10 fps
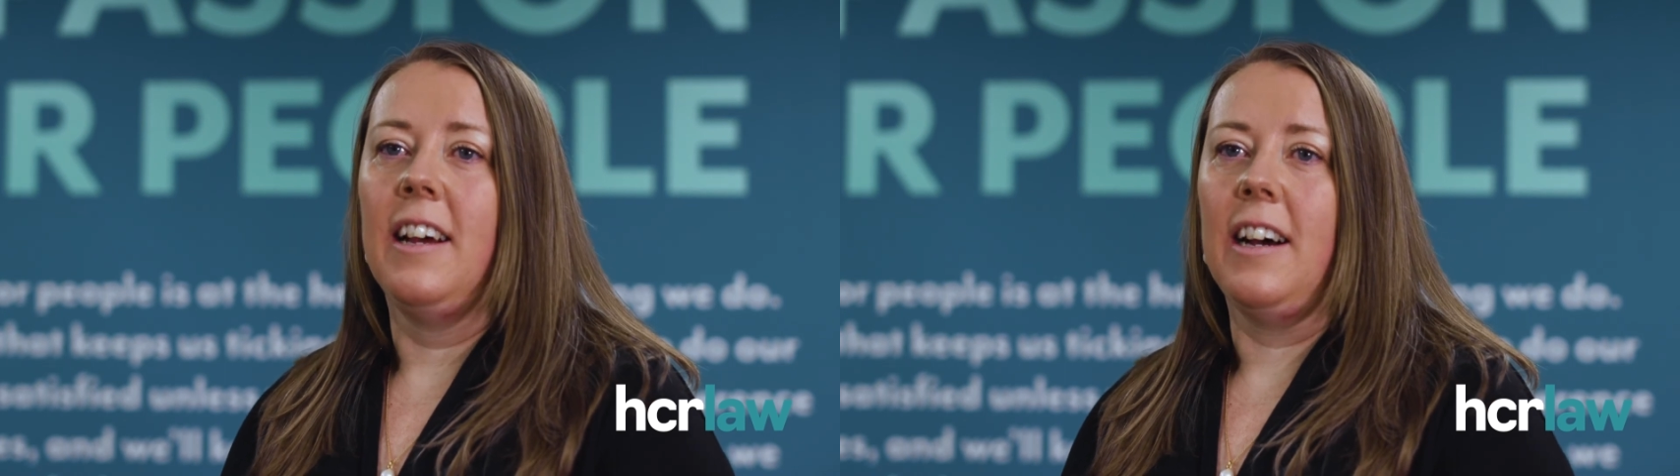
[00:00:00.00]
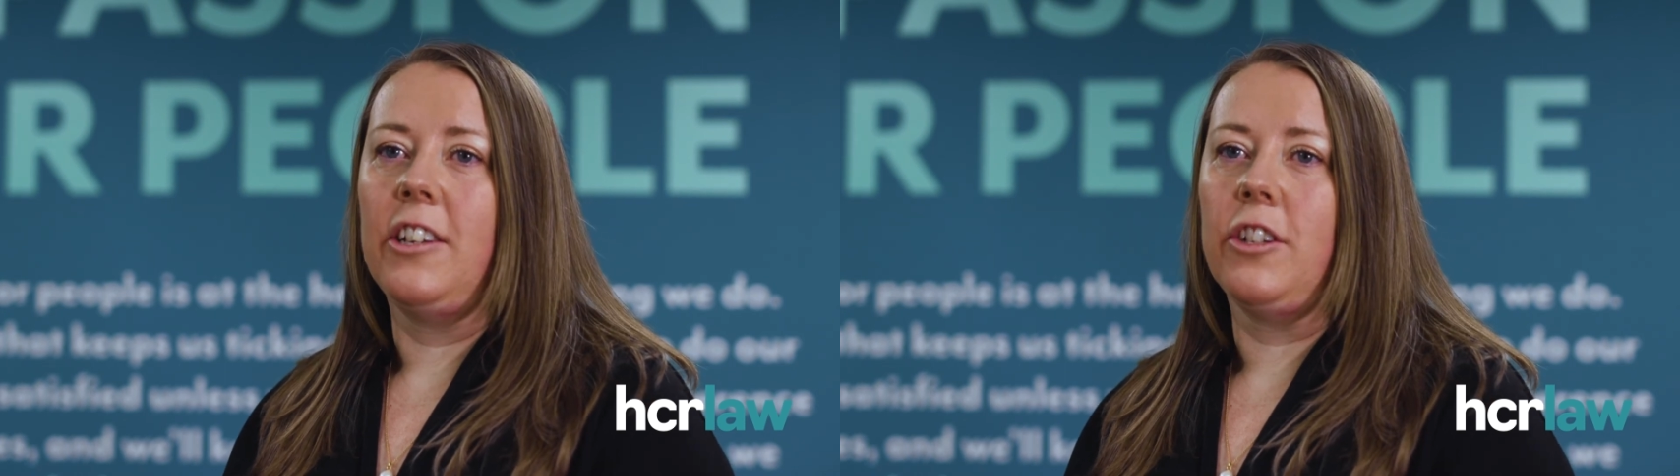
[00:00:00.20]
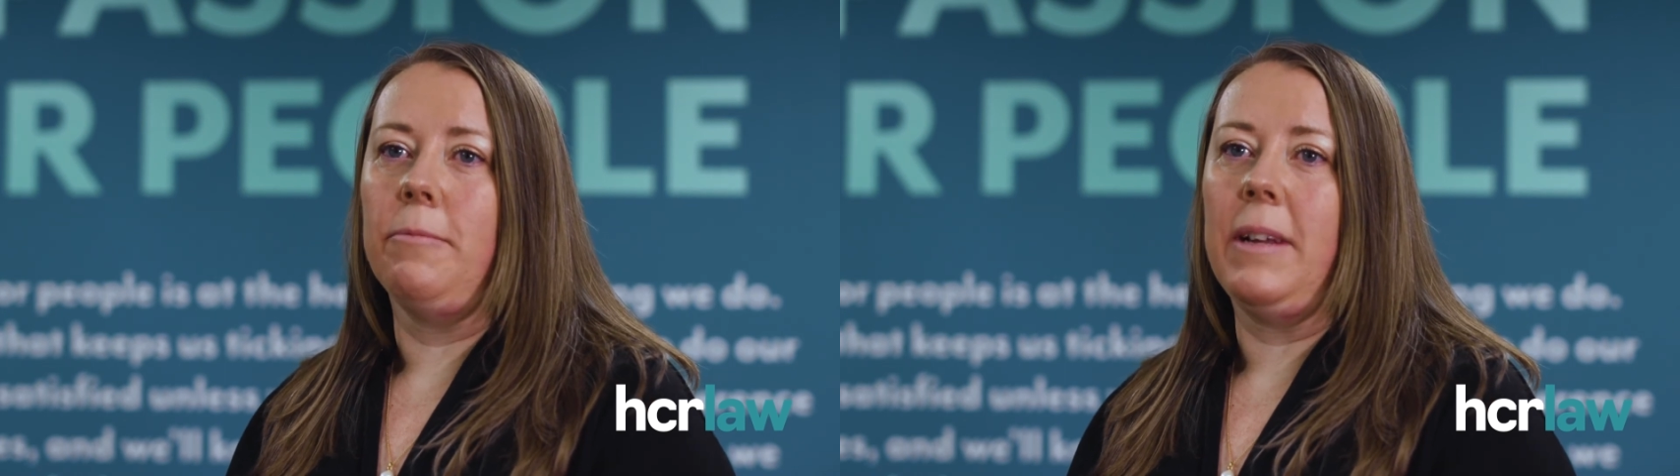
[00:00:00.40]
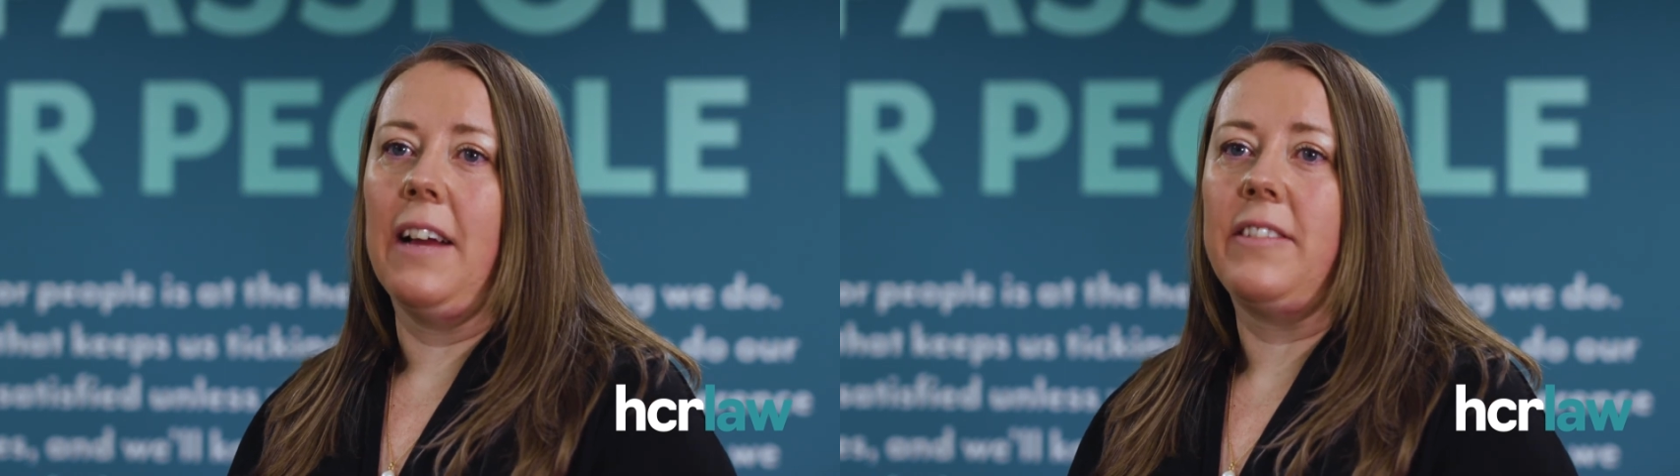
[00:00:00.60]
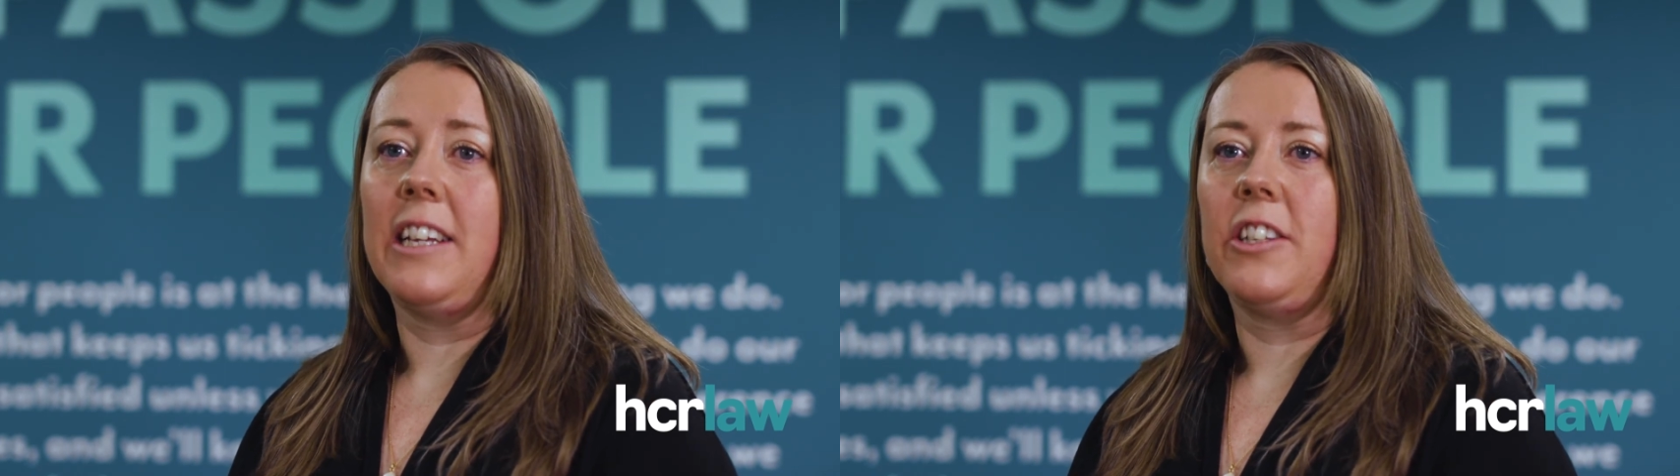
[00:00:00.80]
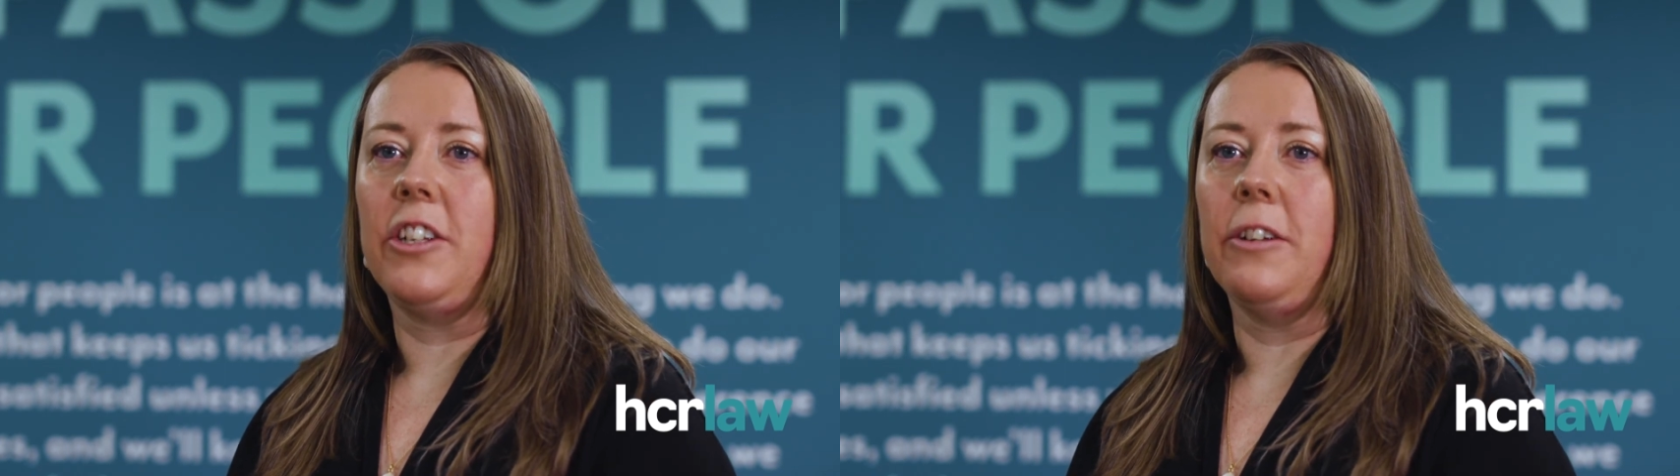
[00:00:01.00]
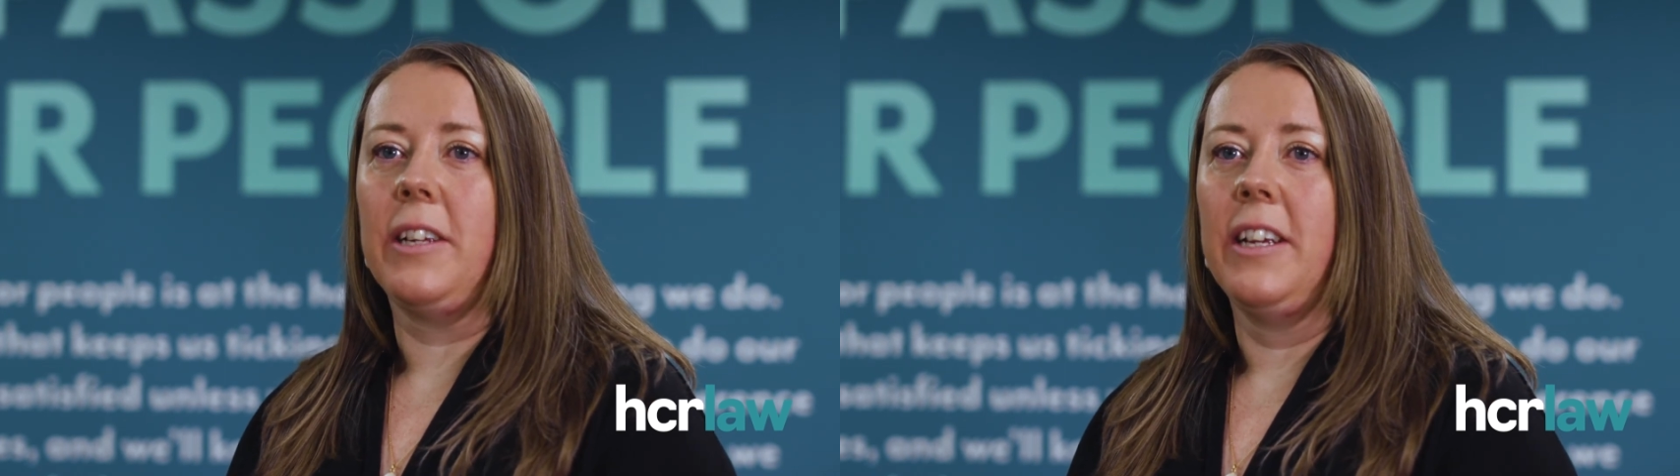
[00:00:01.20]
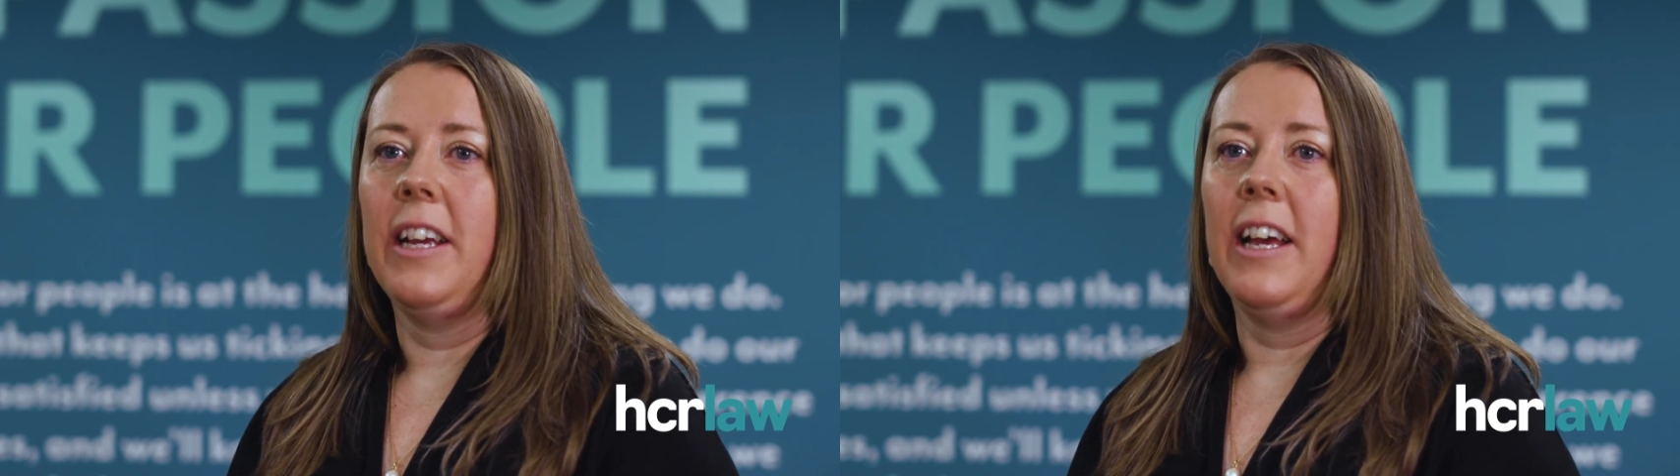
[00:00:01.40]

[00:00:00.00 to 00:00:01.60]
I shouldn't be left destitute,